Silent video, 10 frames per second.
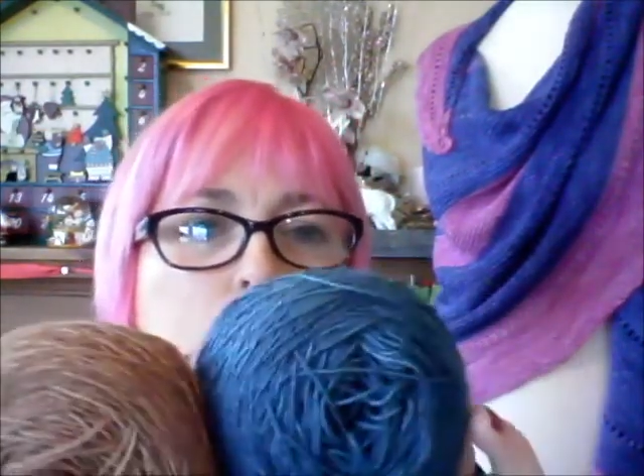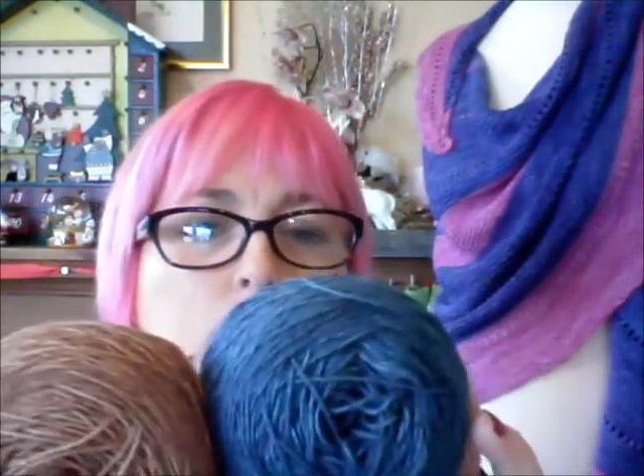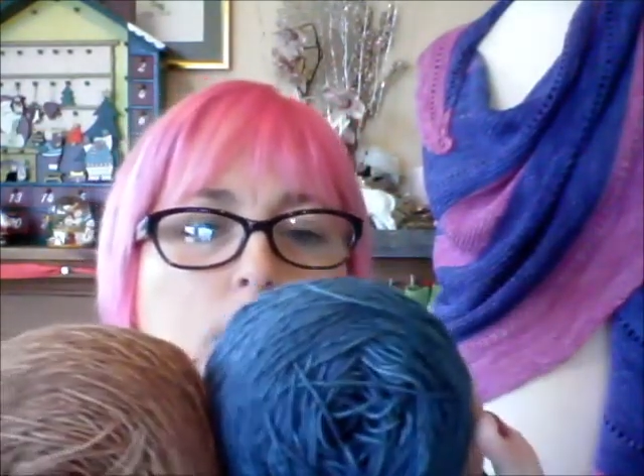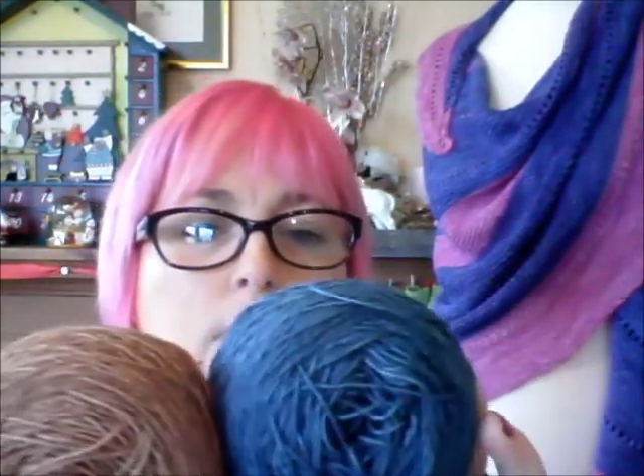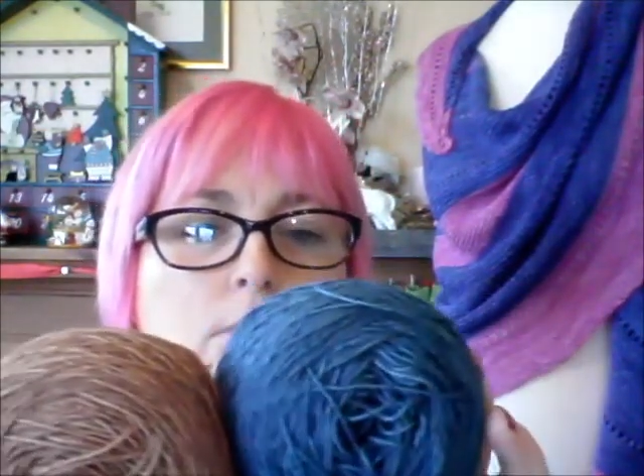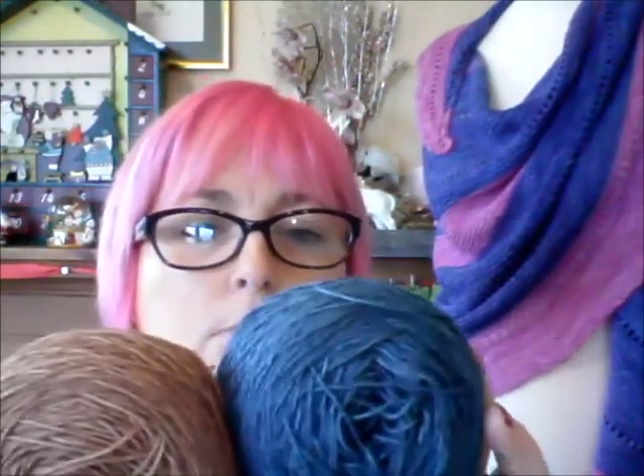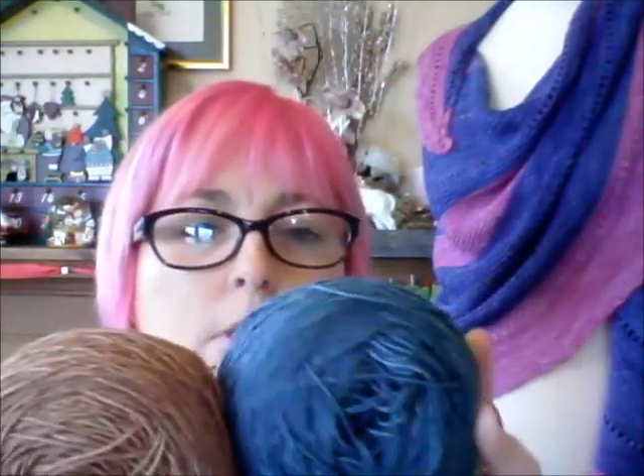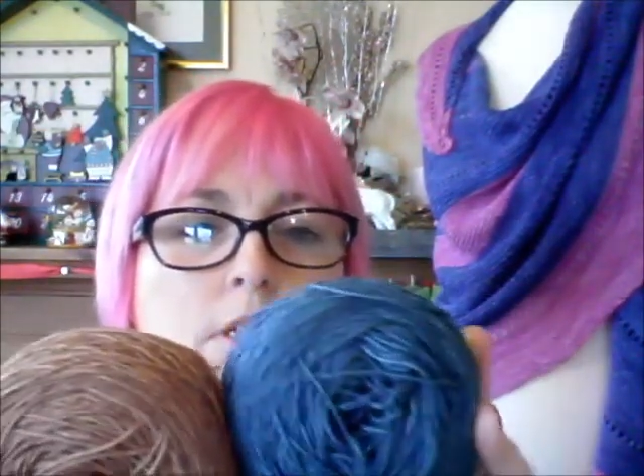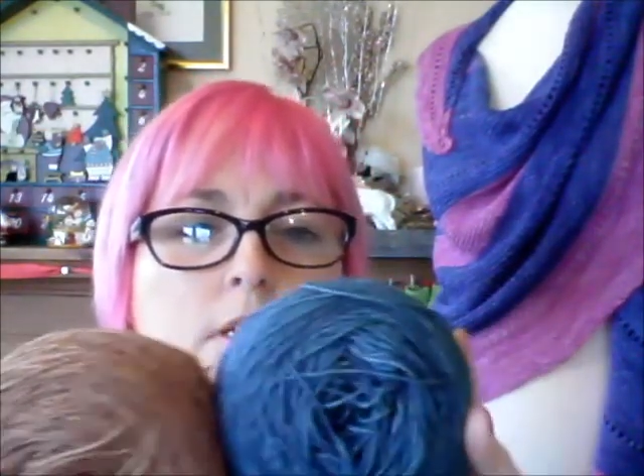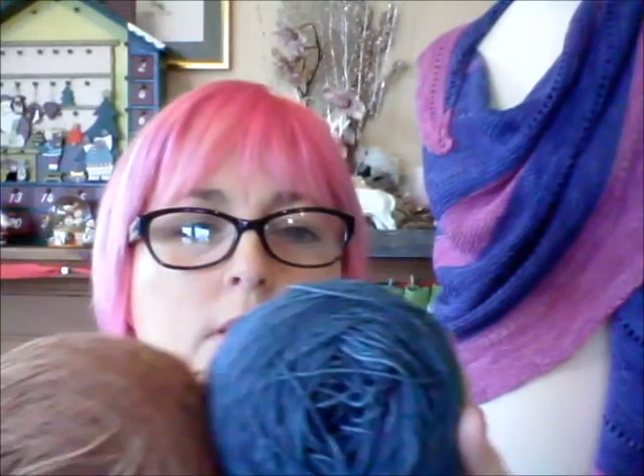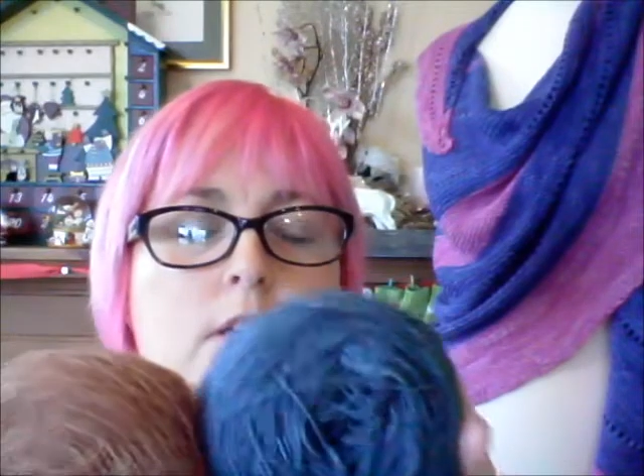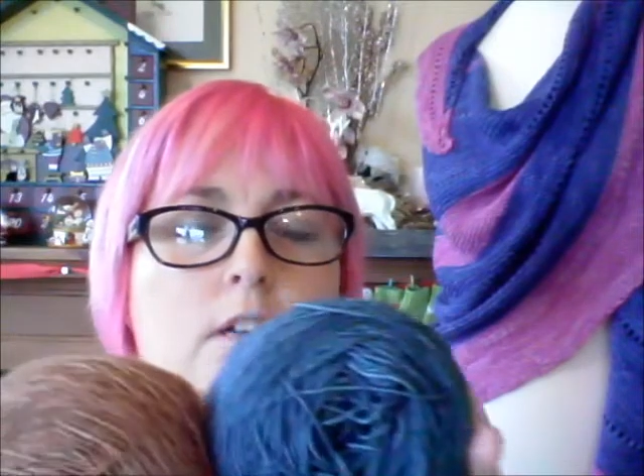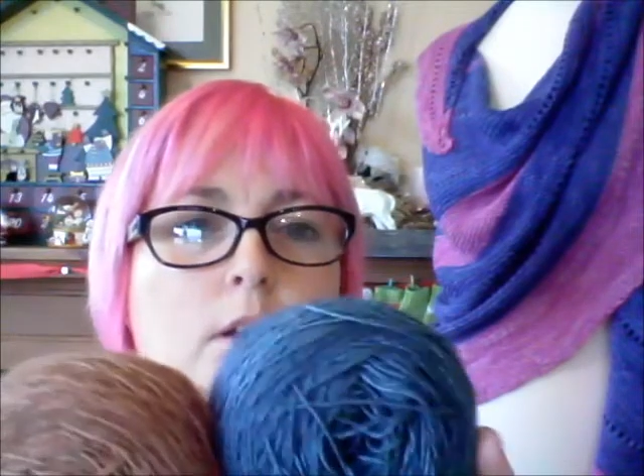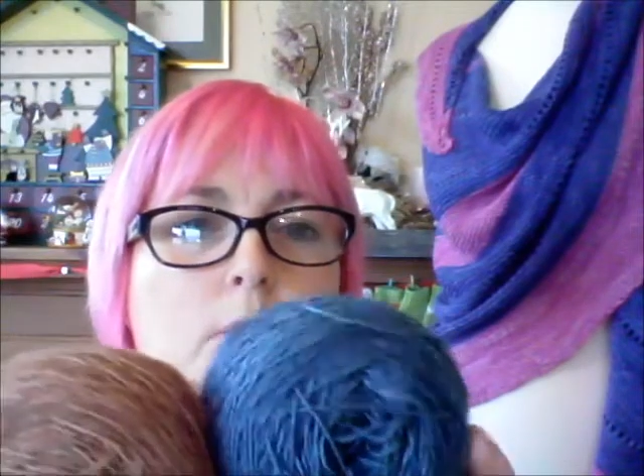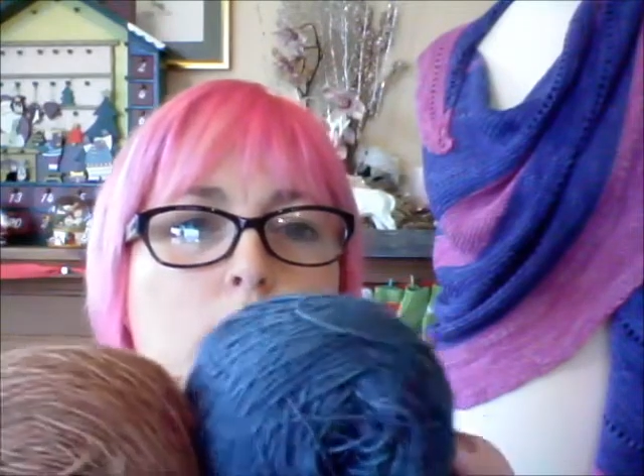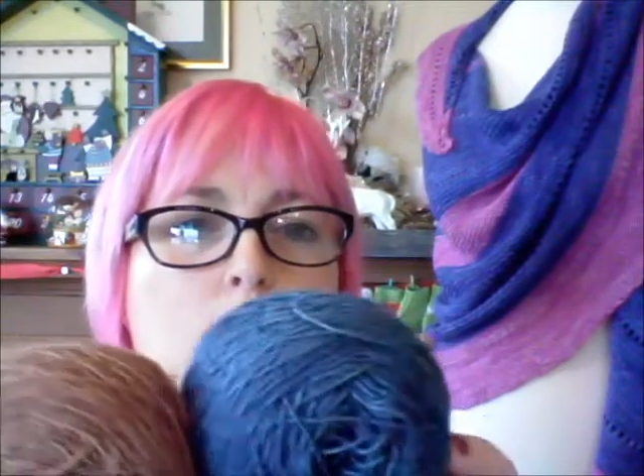blown out a bit. It's a lot